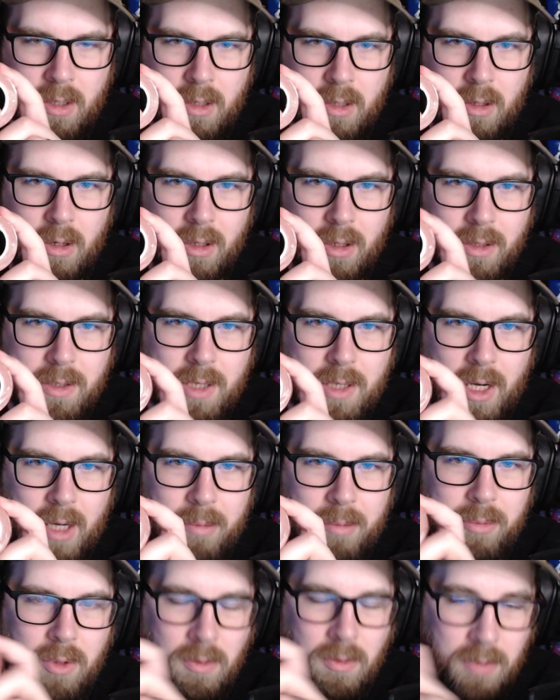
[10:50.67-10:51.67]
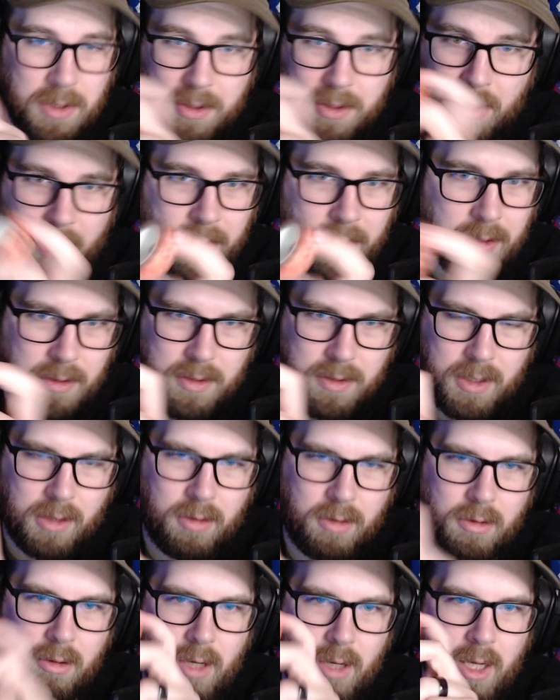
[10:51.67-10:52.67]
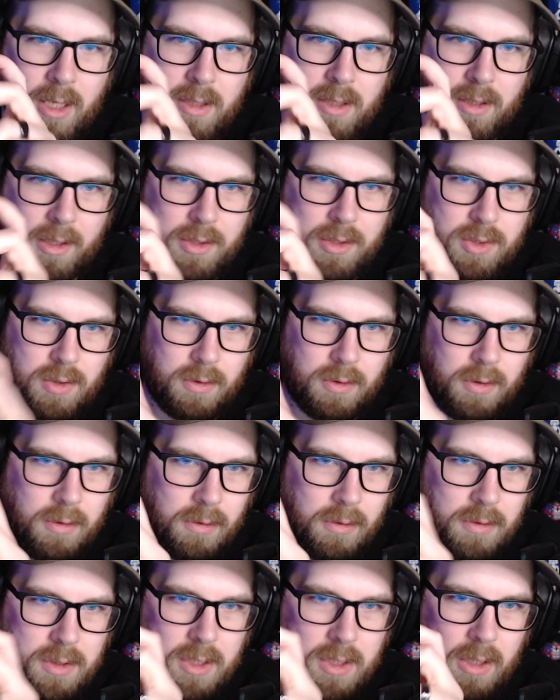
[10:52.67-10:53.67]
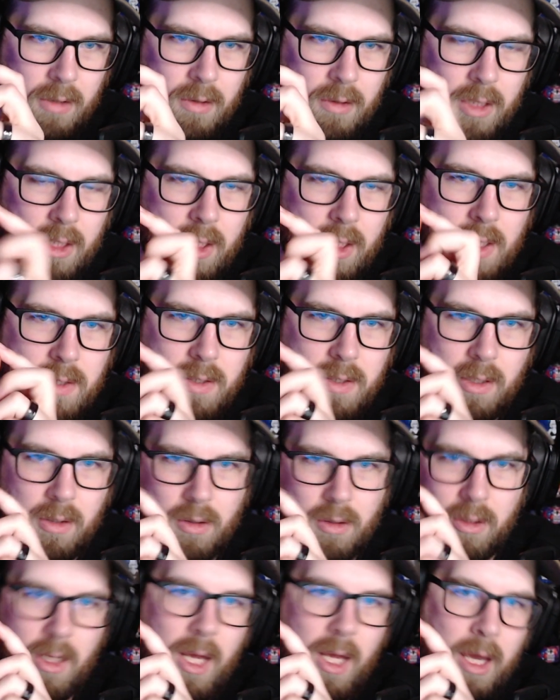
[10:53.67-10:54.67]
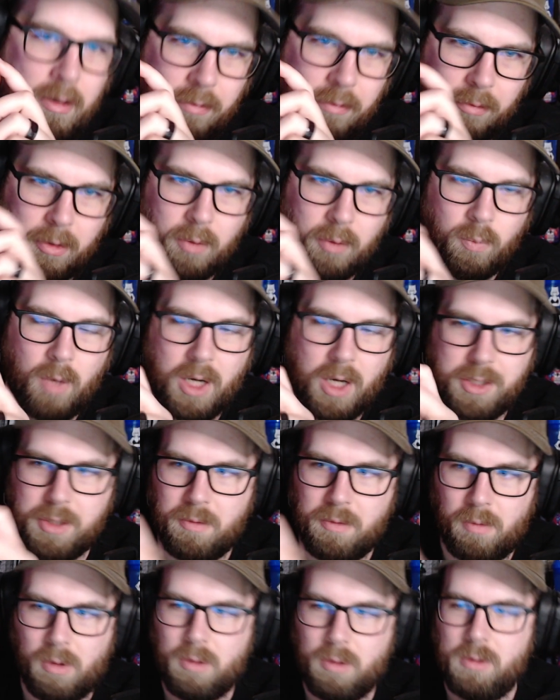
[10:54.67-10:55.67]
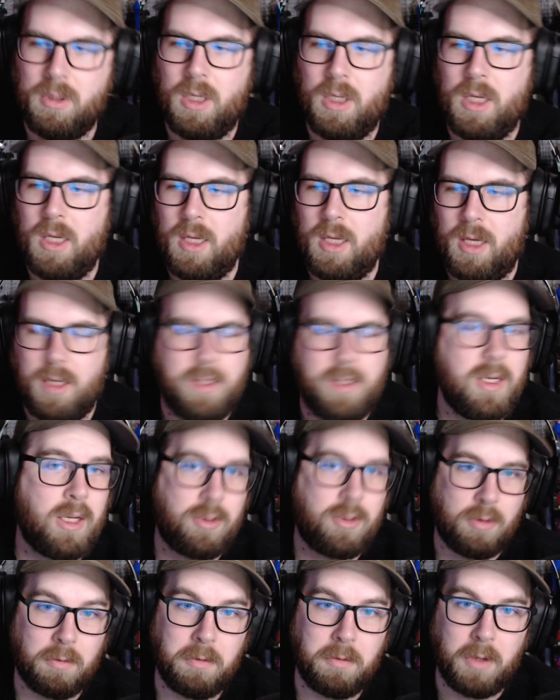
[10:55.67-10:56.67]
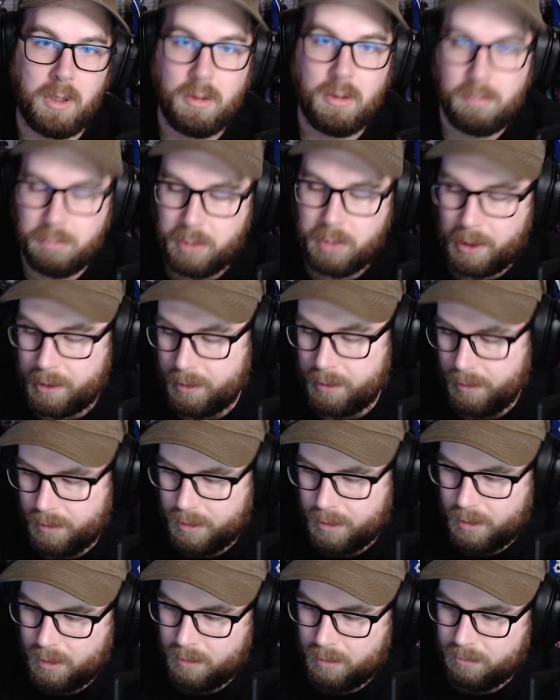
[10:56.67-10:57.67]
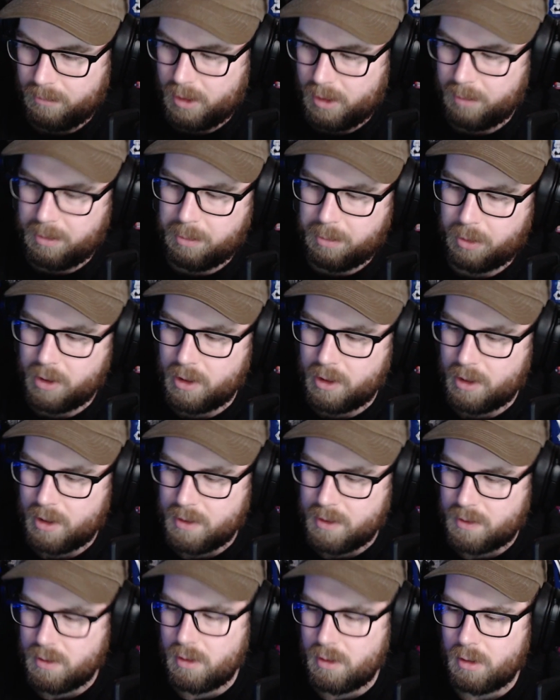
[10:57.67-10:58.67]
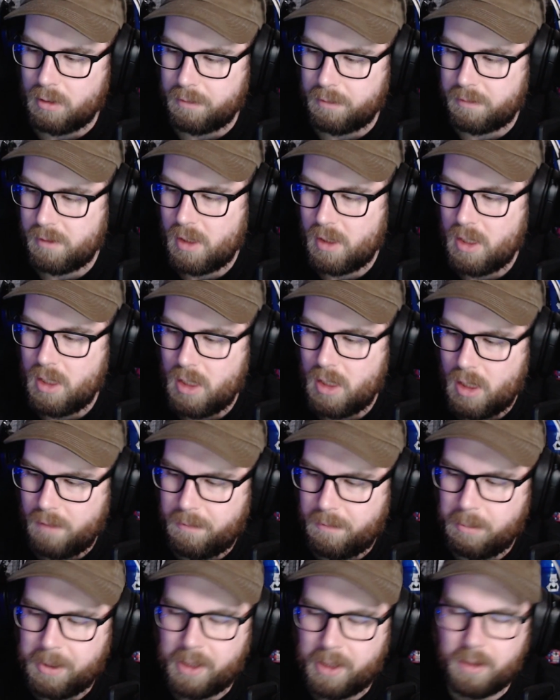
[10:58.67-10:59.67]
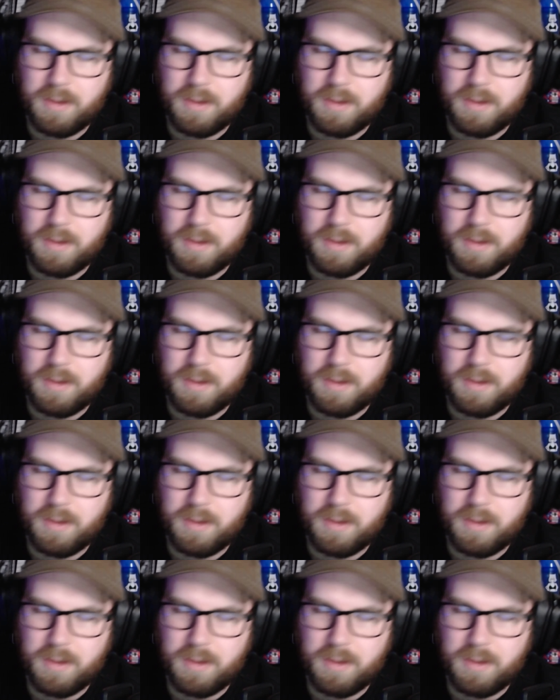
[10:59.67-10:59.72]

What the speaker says: on top. You design the sticker, and it's like a circular sticker that they stick on every washi roll. It's an extra fee, but it'd be pretty nice, you know, if you plan on